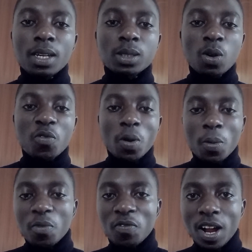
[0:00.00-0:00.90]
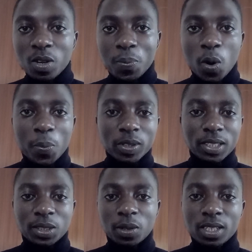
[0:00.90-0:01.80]
So from value
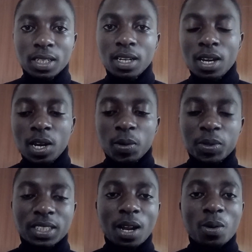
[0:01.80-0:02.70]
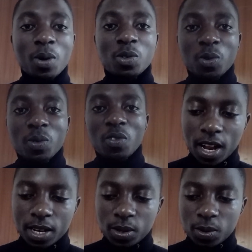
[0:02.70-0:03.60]
proposition, we shall go to
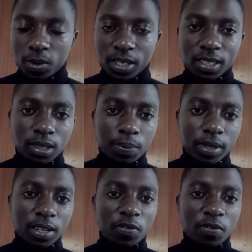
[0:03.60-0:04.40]
value discipline.